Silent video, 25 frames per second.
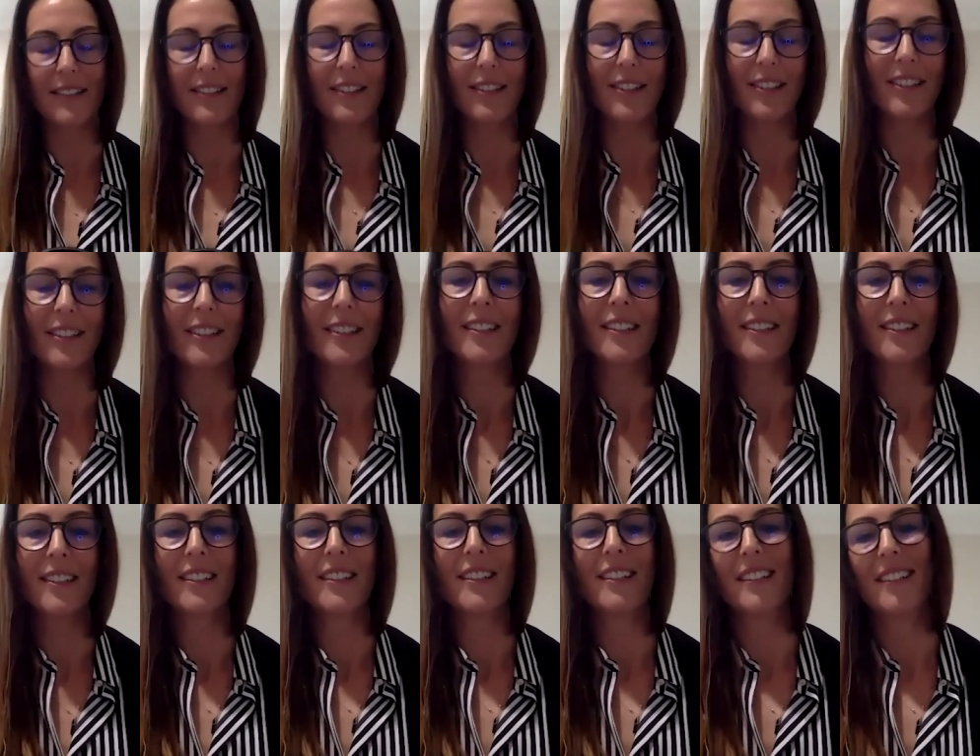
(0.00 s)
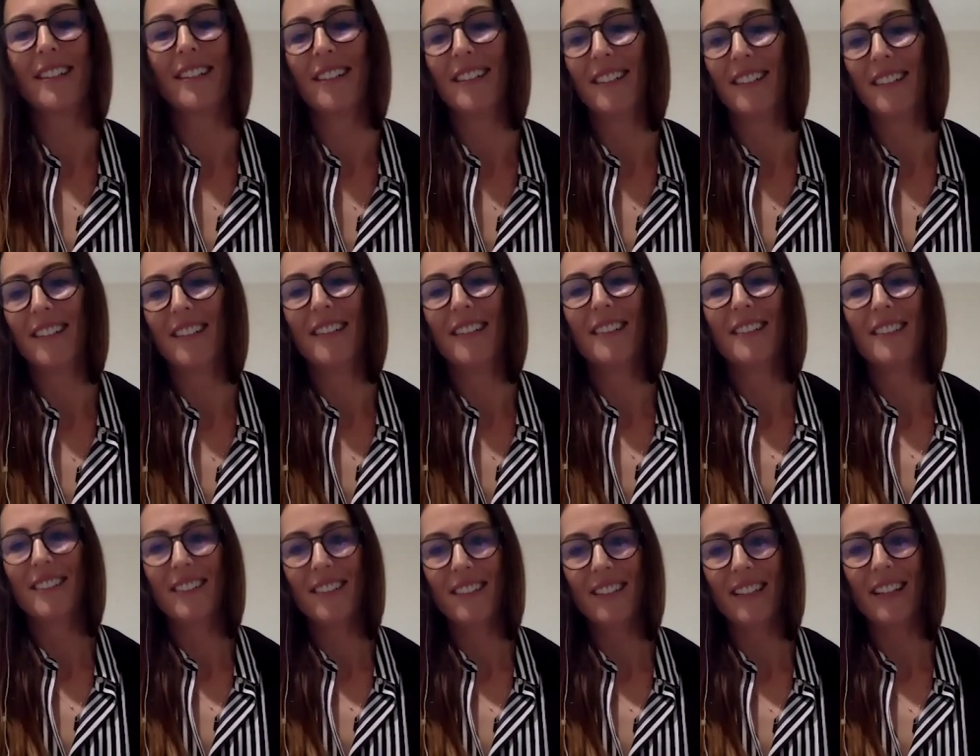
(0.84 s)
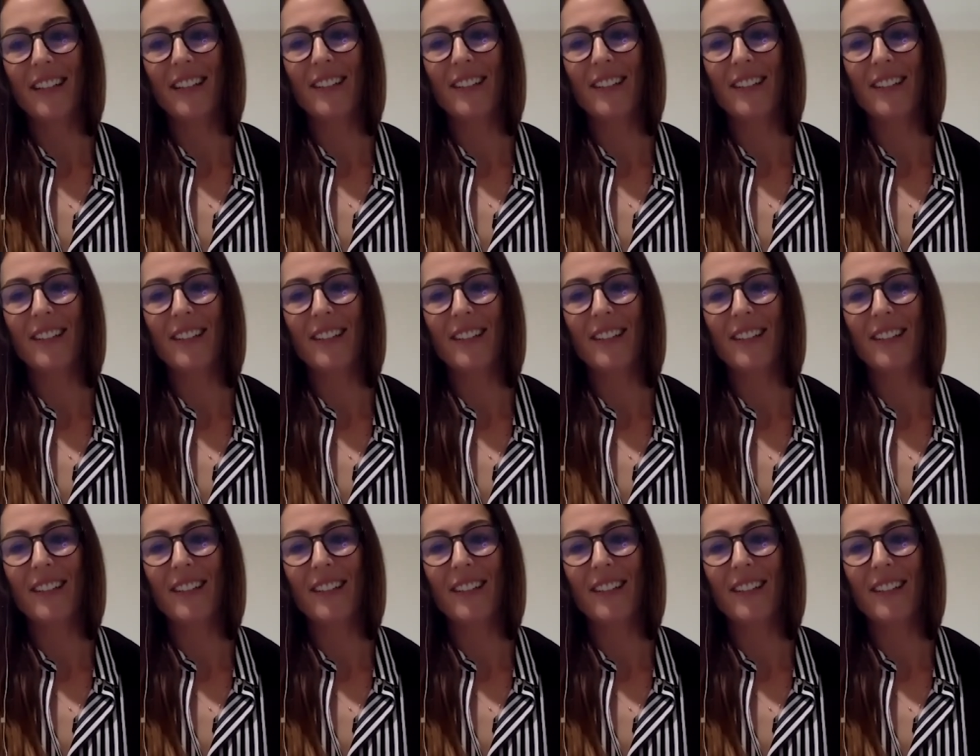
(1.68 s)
you know. Exactly. Like, yeah.